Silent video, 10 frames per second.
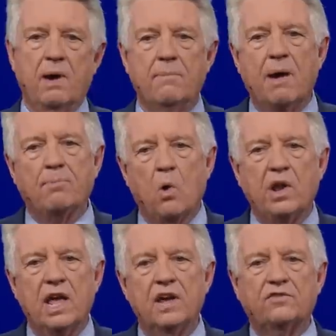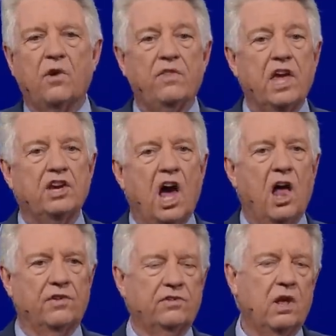but my point is for the
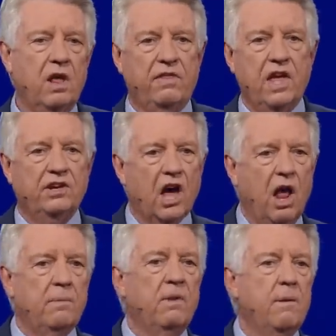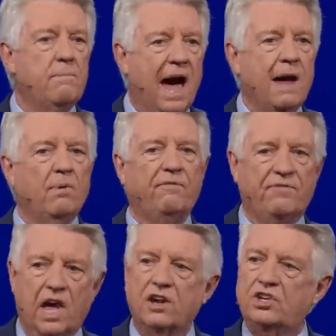adults, the adult Bible
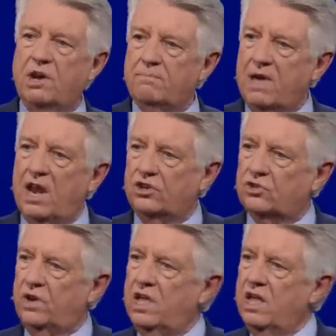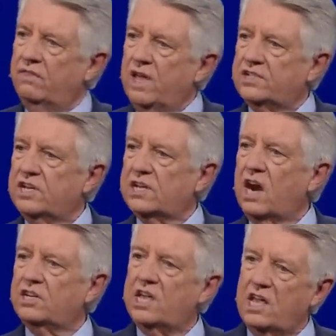fellowship ministry. This is
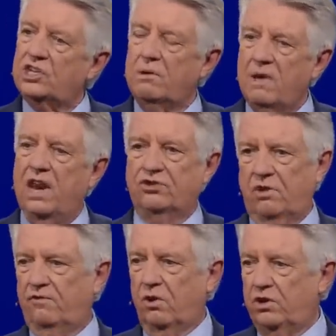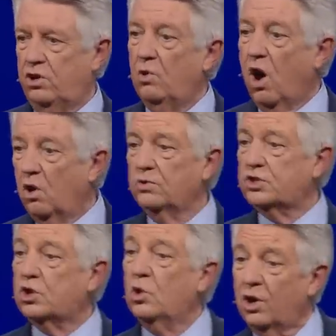our teaching ministry. For you old
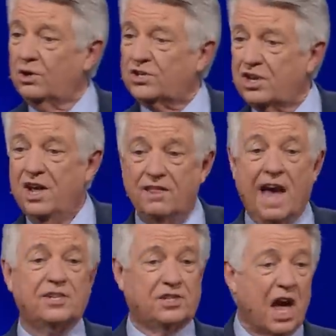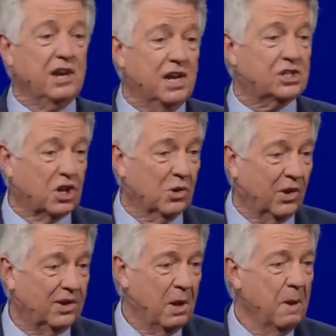schoolers, that's Sunday
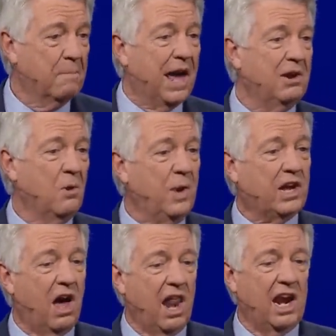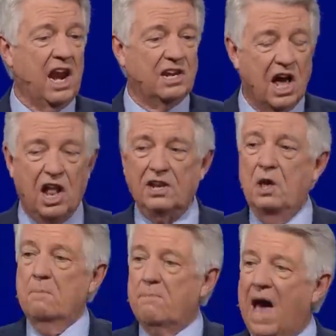school. But we call it adult
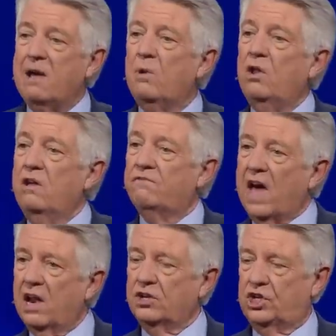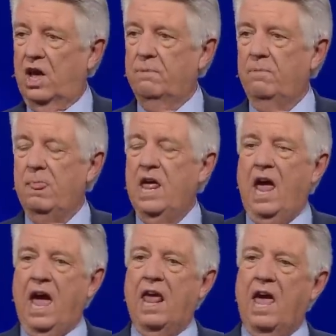Bible fellowship.
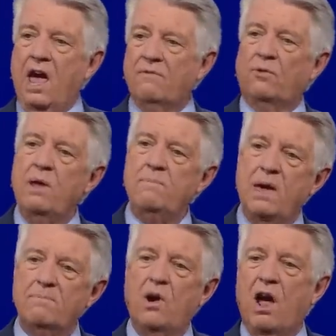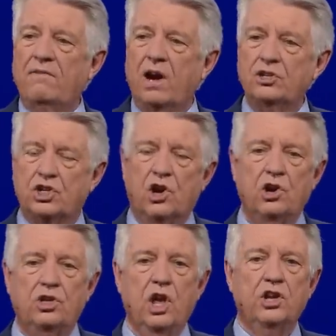And every member of our
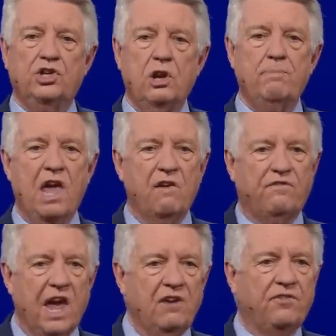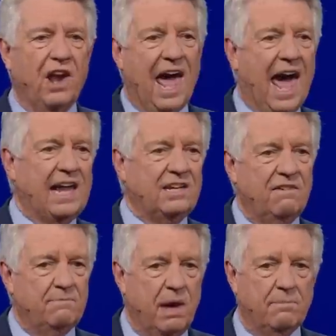church should be a faithful,
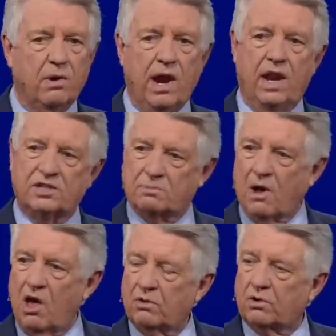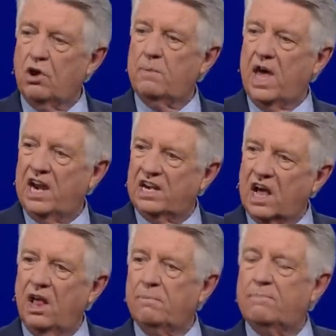active member in a small group, an
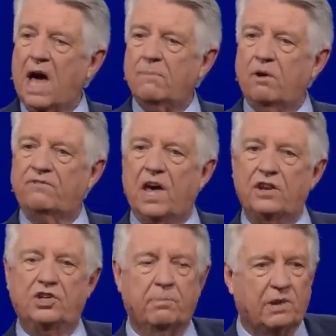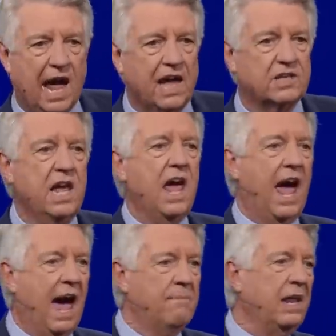adult Bible fellowship class.
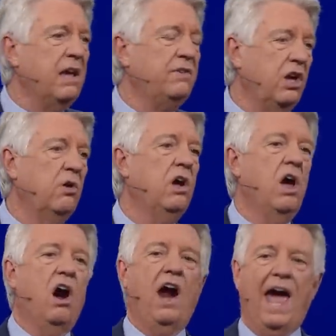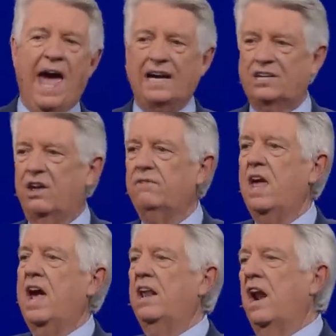How many of you are active
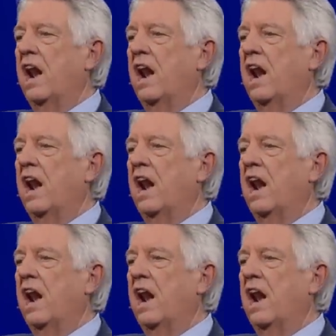in an